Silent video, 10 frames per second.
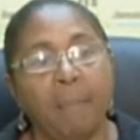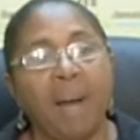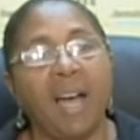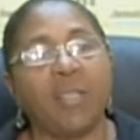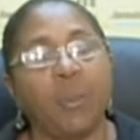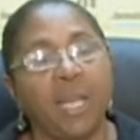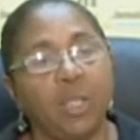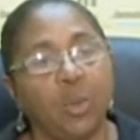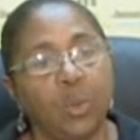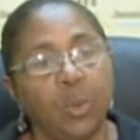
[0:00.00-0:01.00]
Pathway
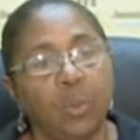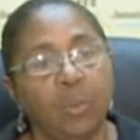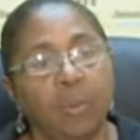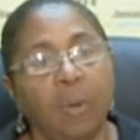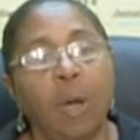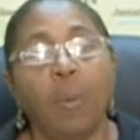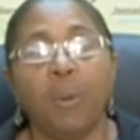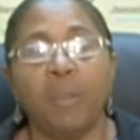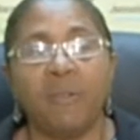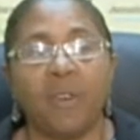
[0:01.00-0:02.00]
2
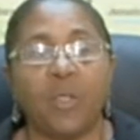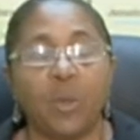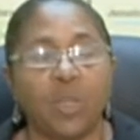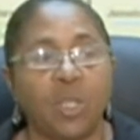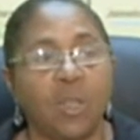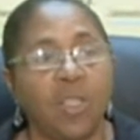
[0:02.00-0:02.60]
would be for these,